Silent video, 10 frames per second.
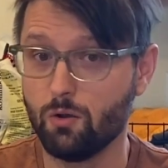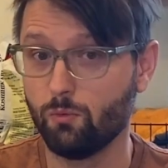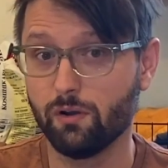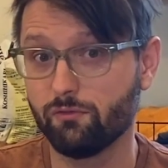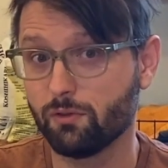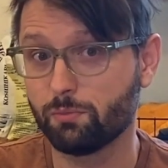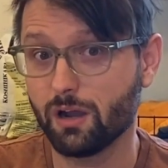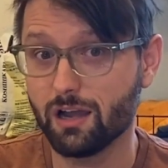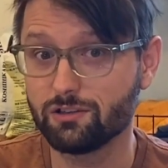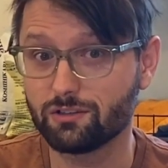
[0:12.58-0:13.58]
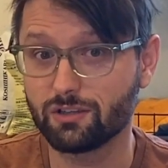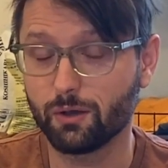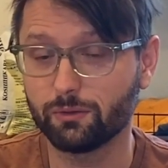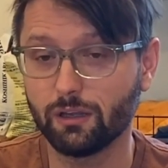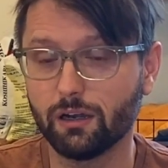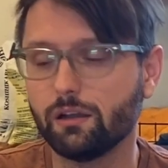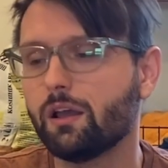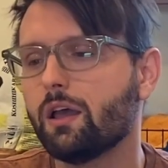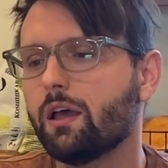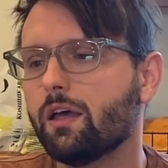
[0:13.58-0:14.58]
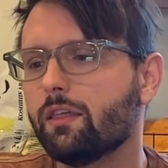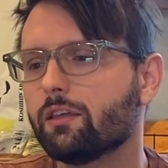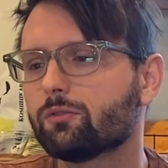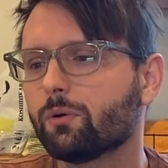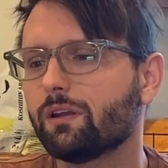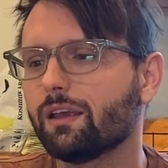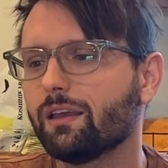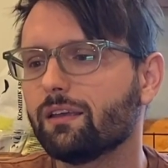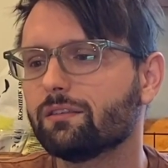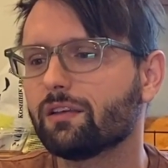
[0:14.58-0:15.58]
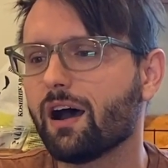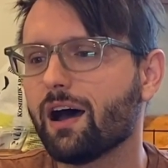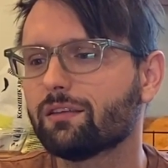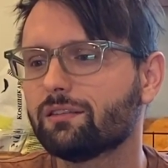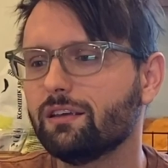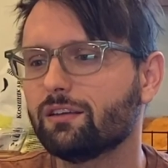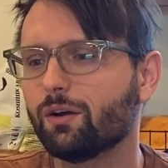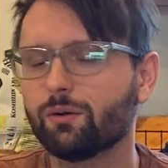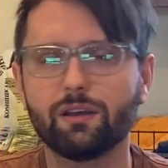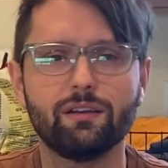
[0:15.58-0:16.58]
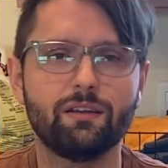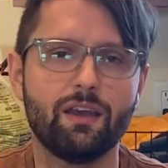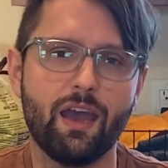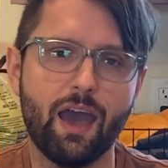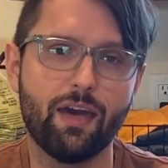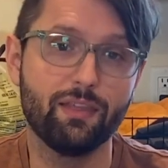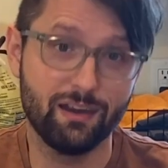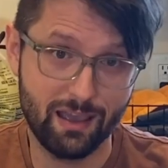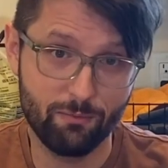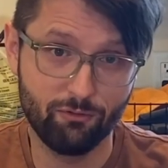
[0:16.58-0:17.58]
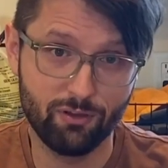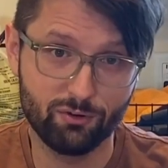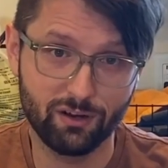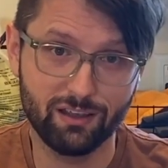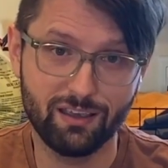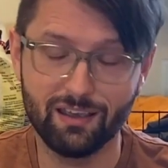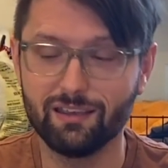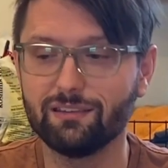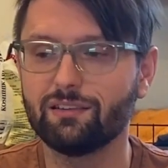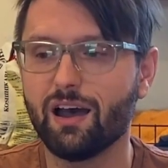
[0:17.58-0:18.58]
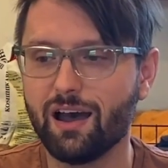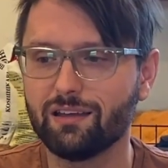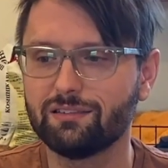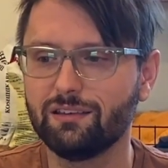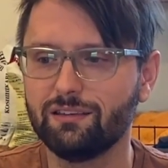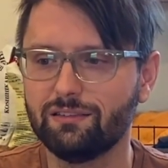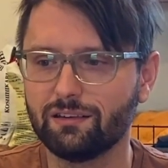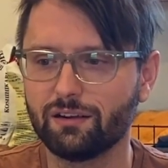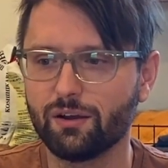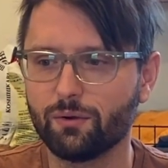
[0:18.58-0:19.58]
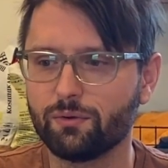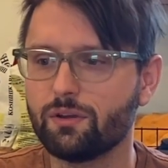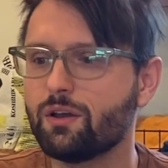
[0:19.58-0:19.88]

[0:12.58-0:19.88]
one of the projects out there. This one is hoskytoken, and the name of the drink is Hosky Zero,